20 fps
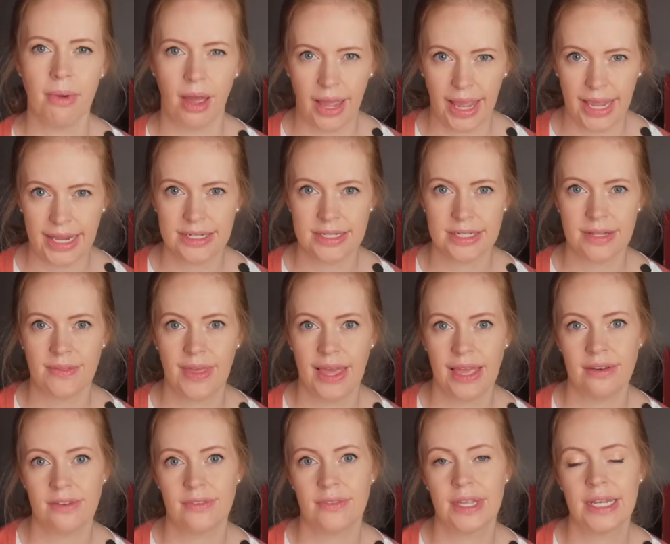mind
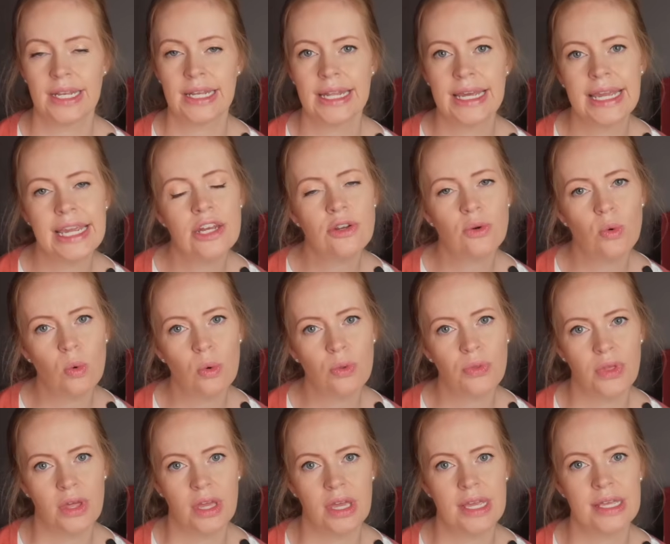that the lead
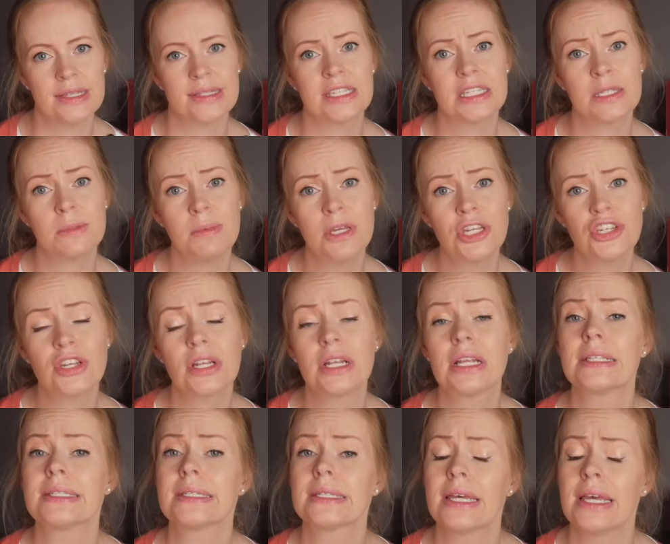author is a
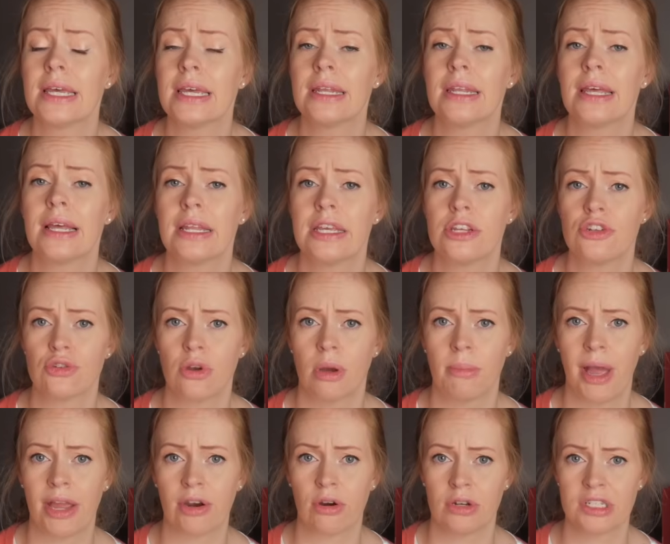specialist in electron
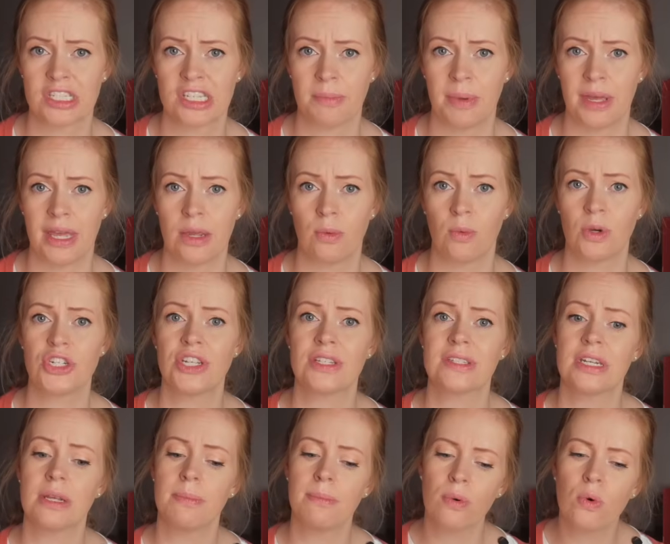microscopy, which
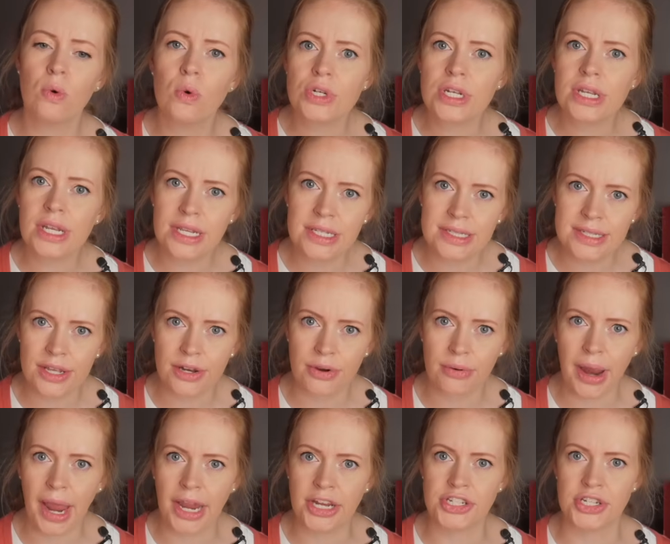is an important
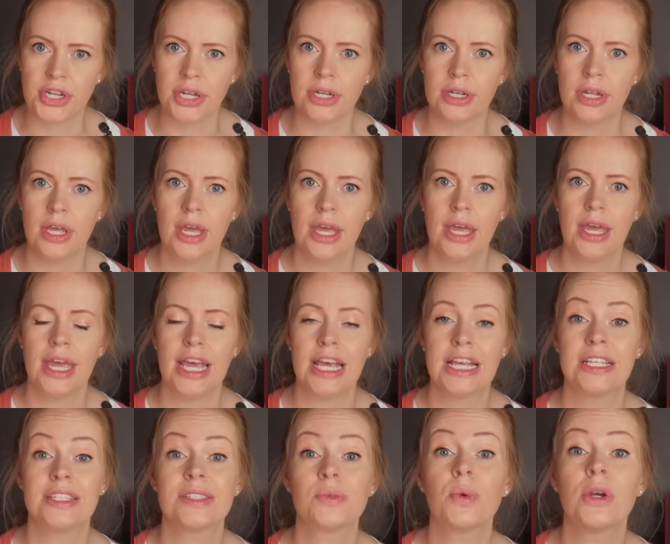consideration,
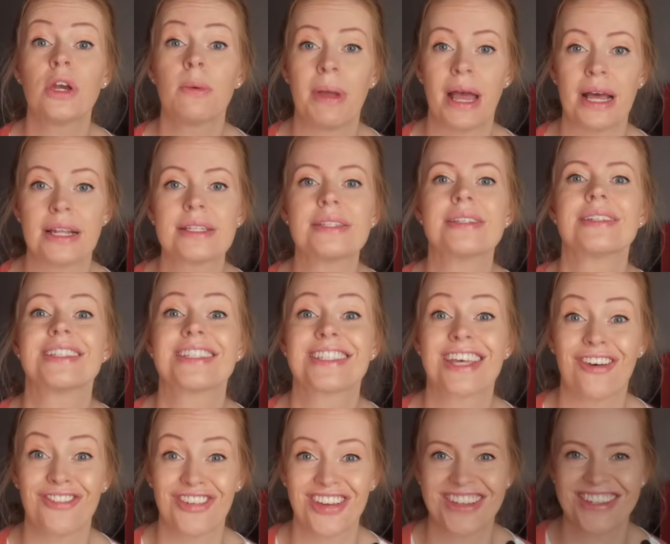as we're about to
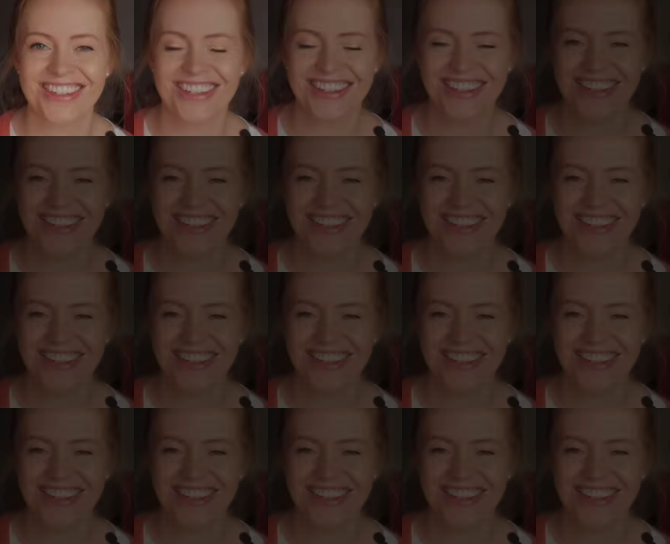discover.